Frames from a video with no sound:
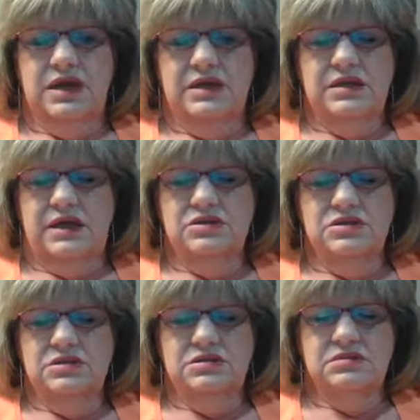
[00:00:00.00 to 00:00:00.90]
I
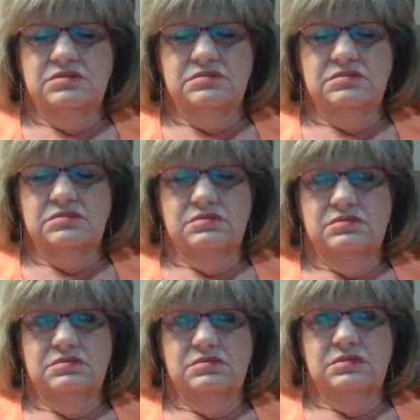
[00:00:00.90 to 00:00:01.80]
just,
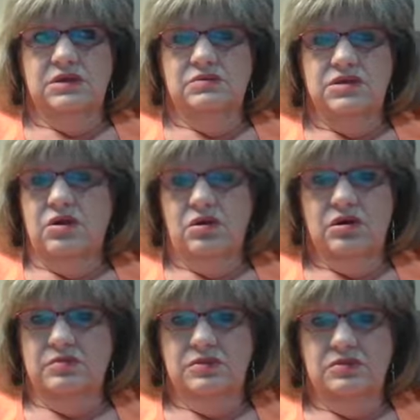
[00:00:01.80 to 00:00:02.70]
it was
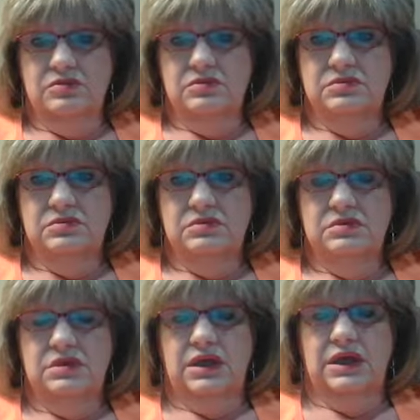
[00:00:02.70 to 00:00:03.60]
horrible.
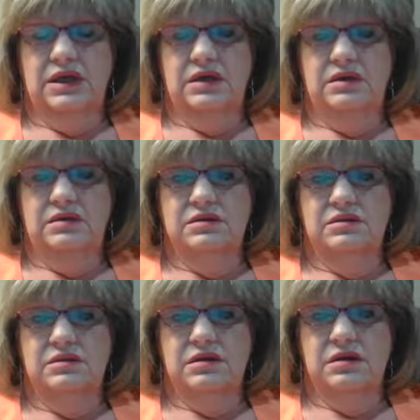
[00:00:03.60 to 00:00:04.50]

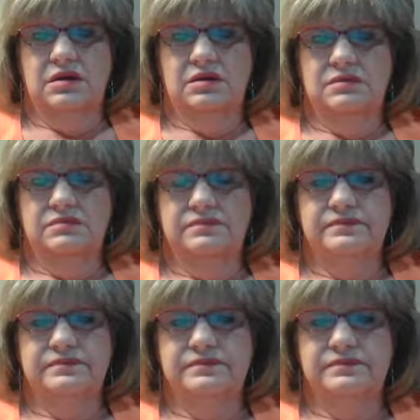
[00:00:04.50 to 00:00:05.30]
And so